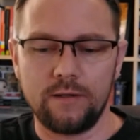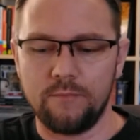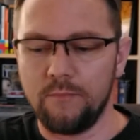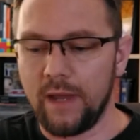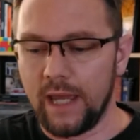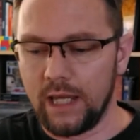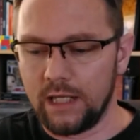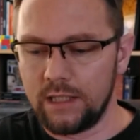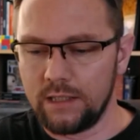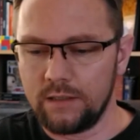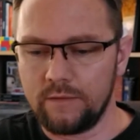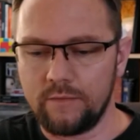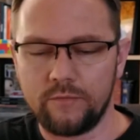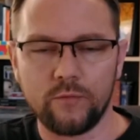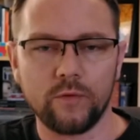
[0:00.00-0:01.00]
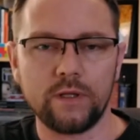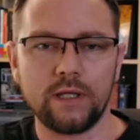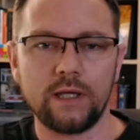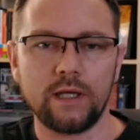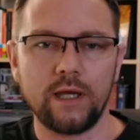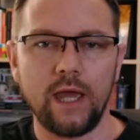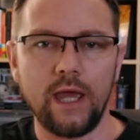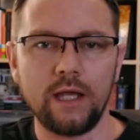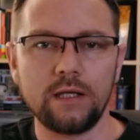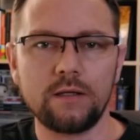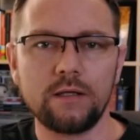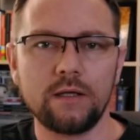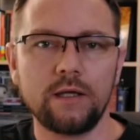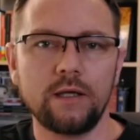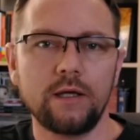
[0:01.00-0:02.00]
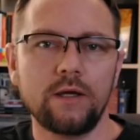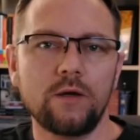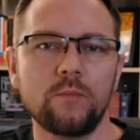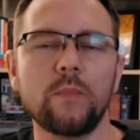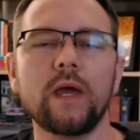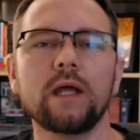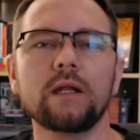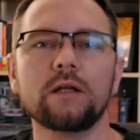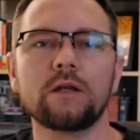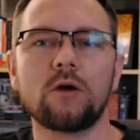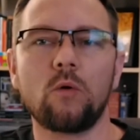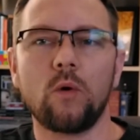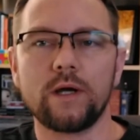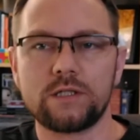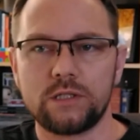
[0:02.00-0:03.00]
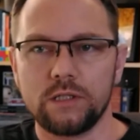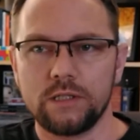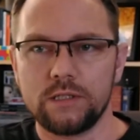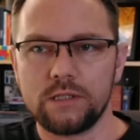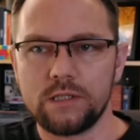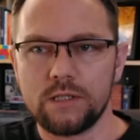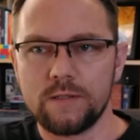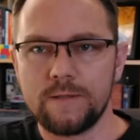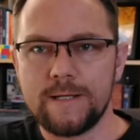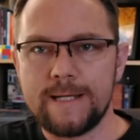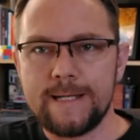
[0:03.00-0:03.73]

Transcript: made for the 8-pen questions.